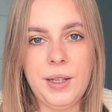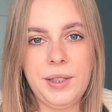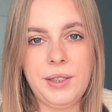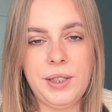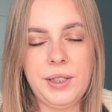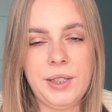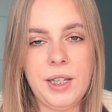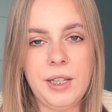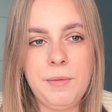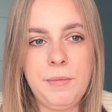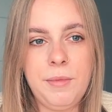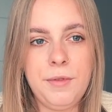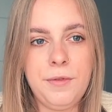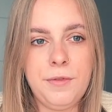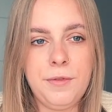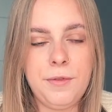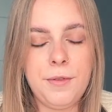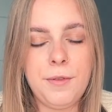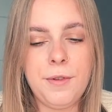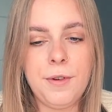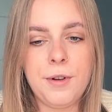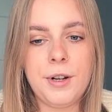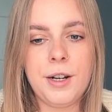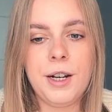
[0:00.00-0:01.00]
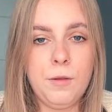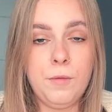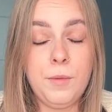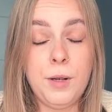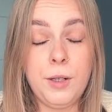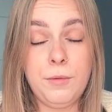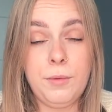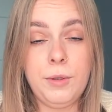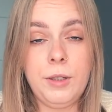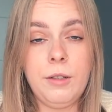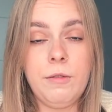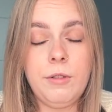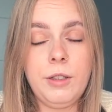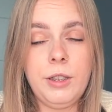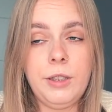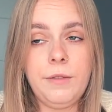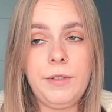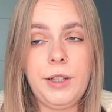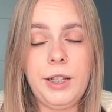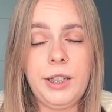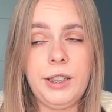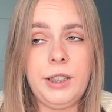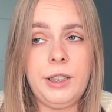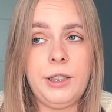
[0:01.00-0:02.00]
as I said before, when we
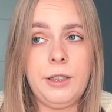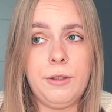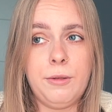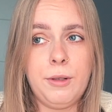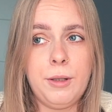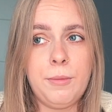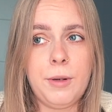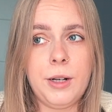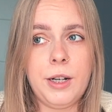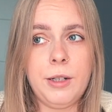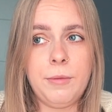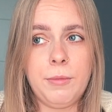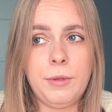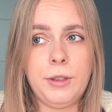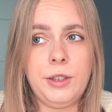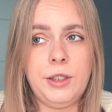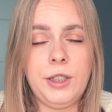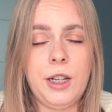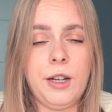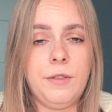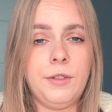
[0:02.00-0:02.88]
renovated our apartment